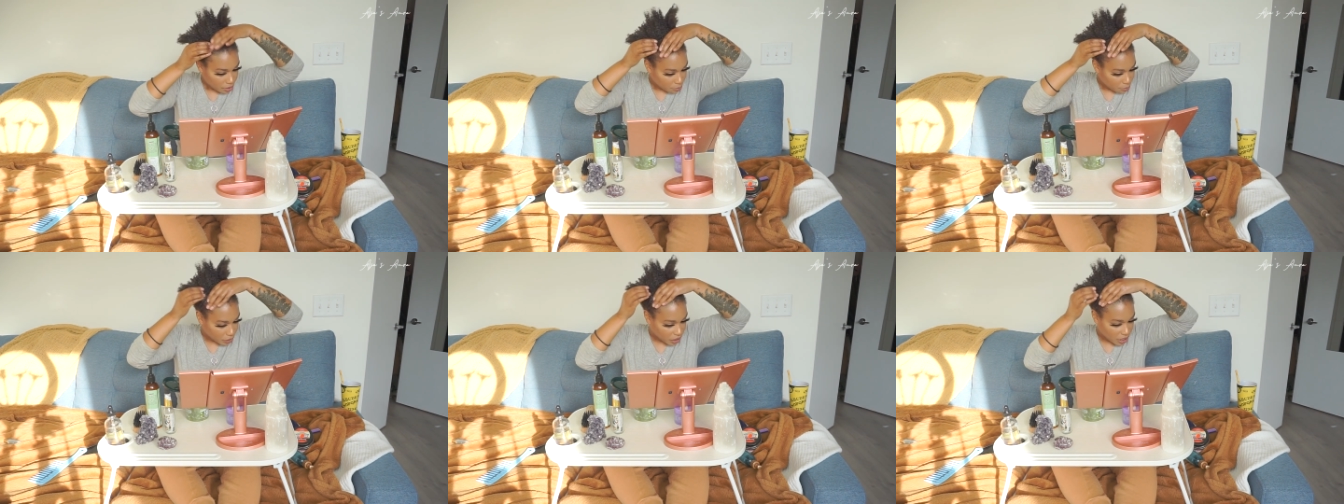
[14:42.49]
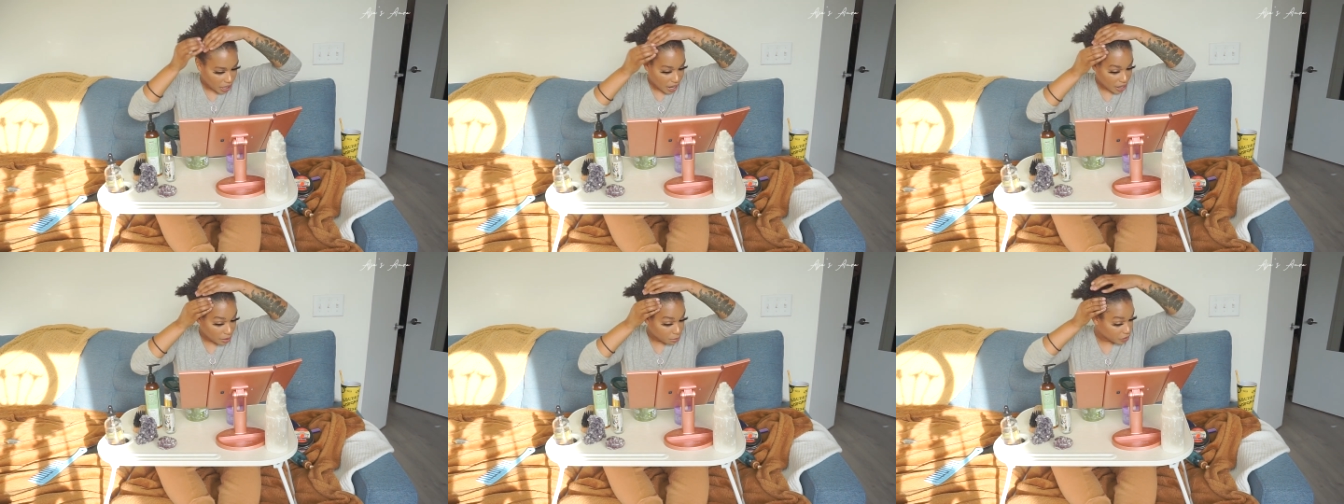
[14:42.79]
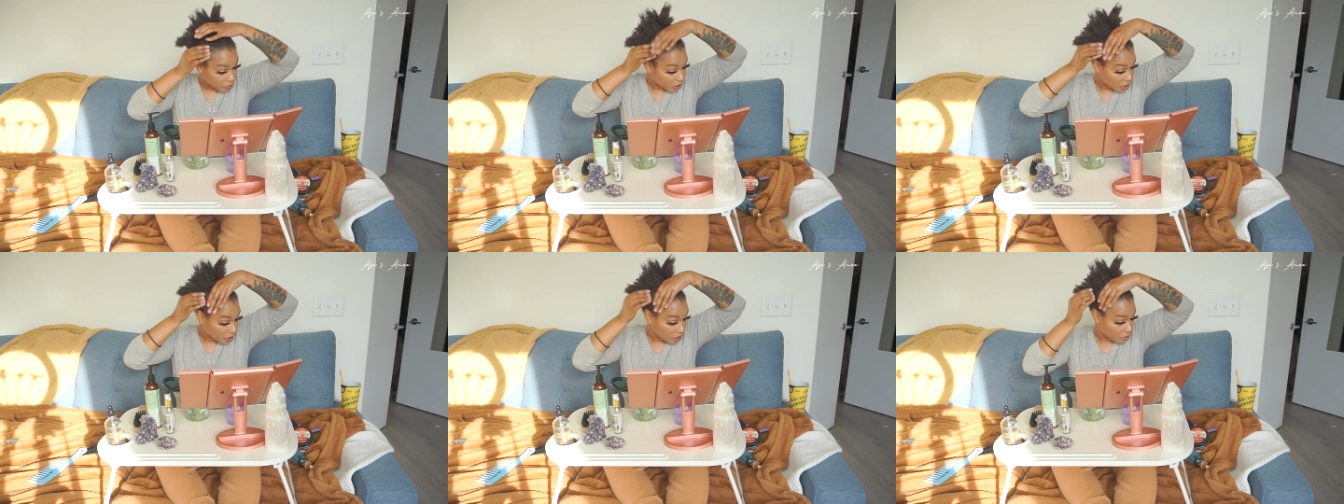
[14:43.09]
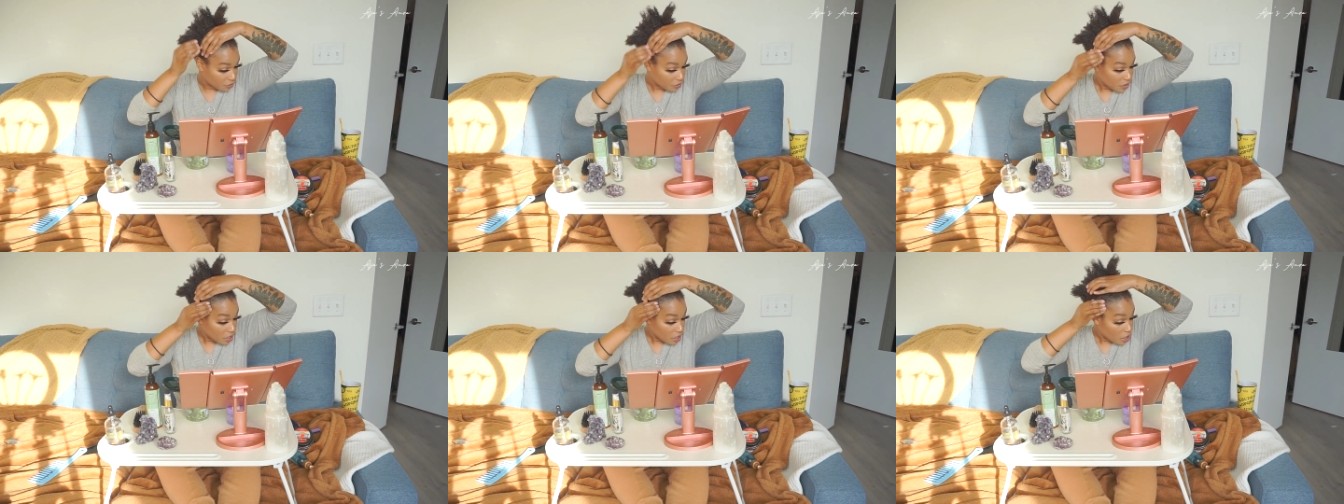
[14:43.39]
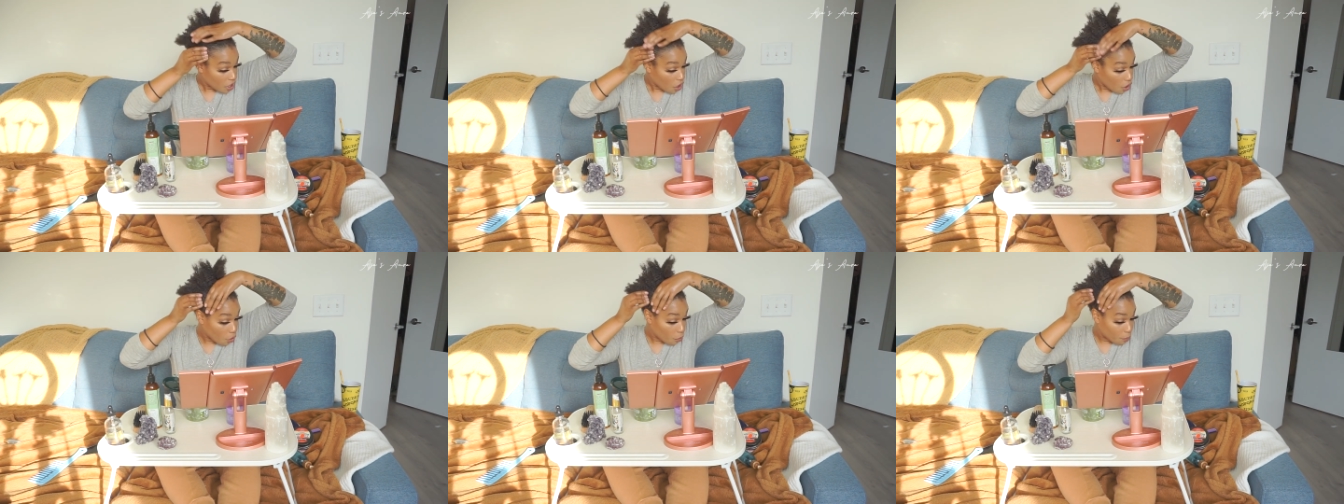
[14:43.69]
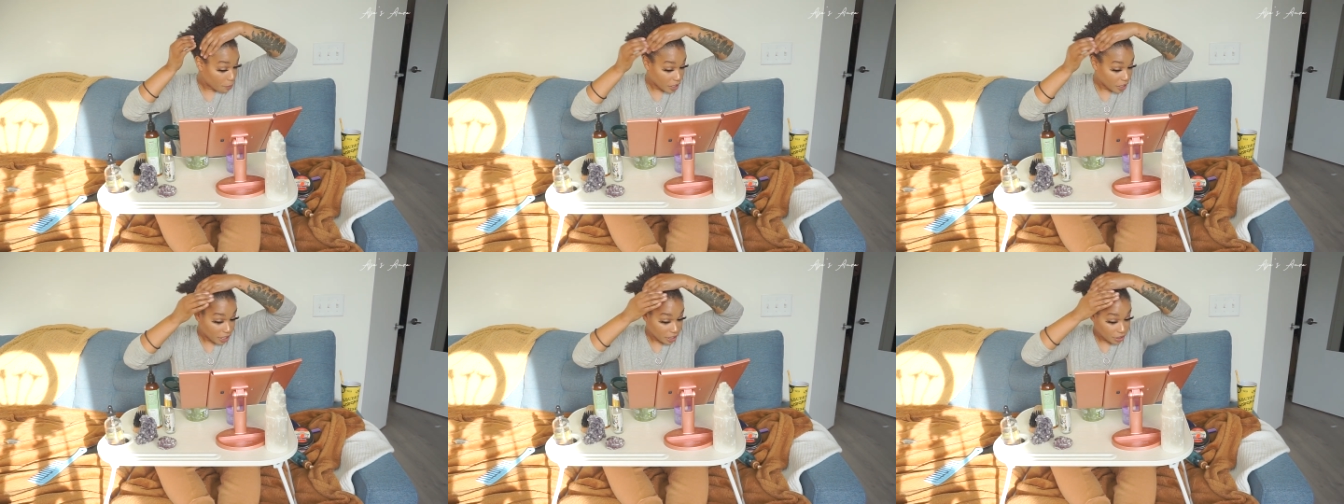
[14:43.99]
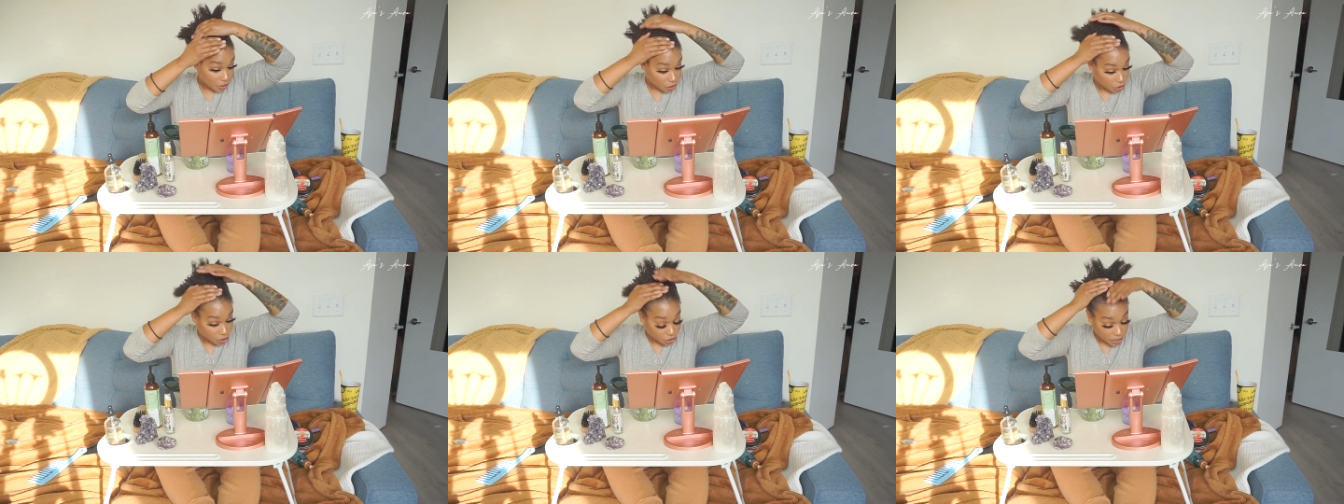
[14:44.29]
But I believe opening
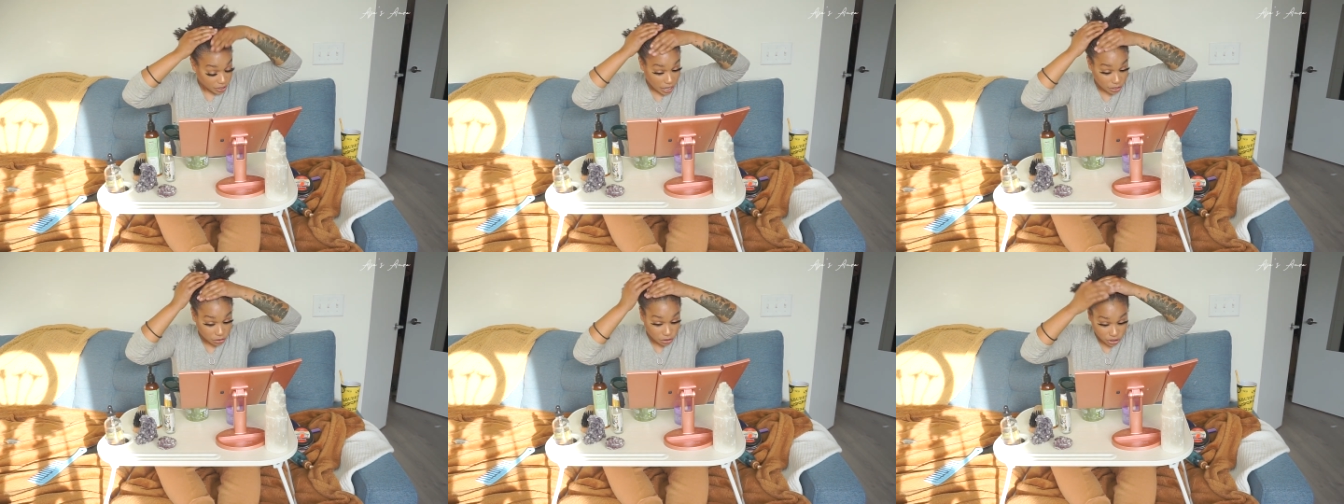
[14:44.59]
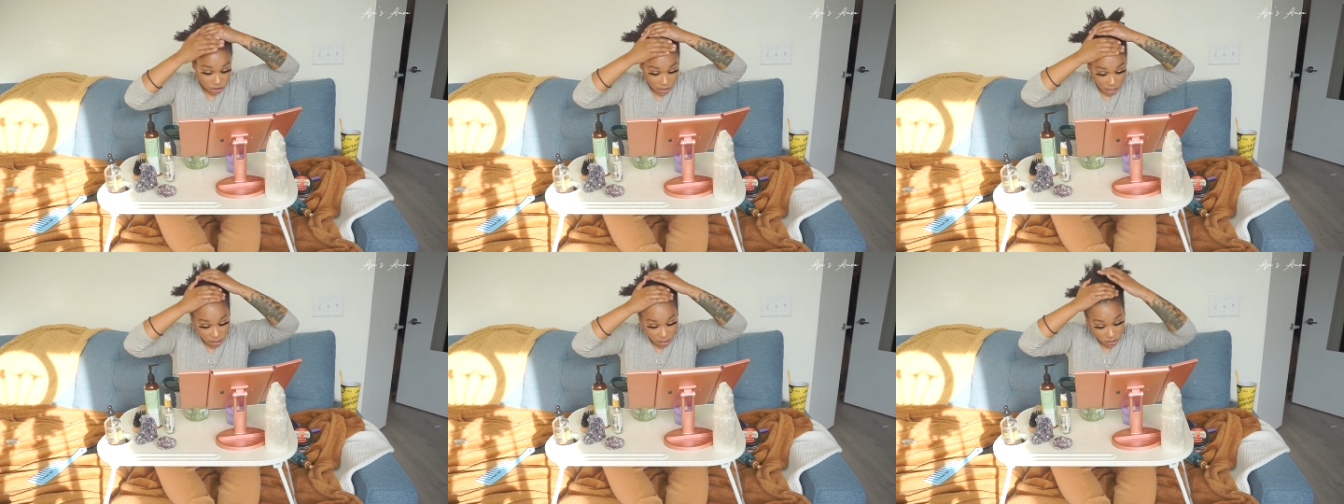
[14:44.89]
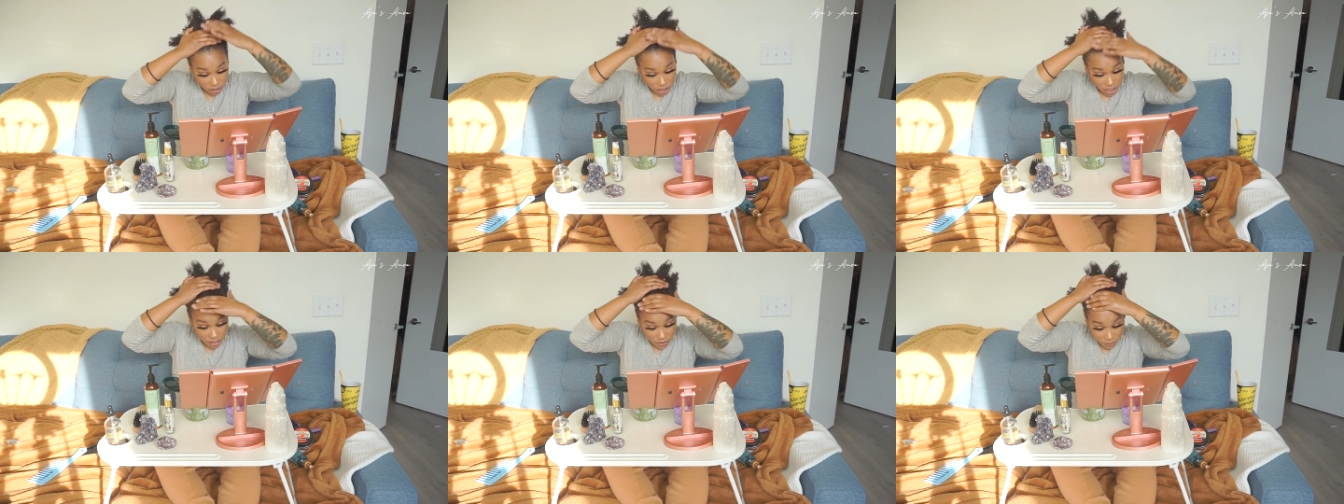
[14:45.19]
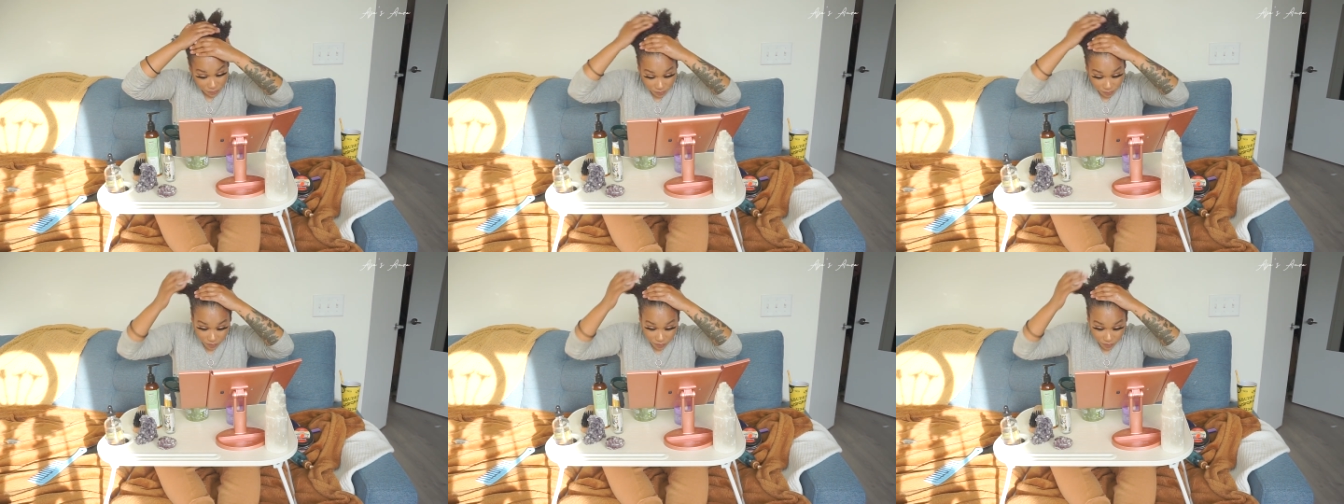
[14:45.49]
your crown chakra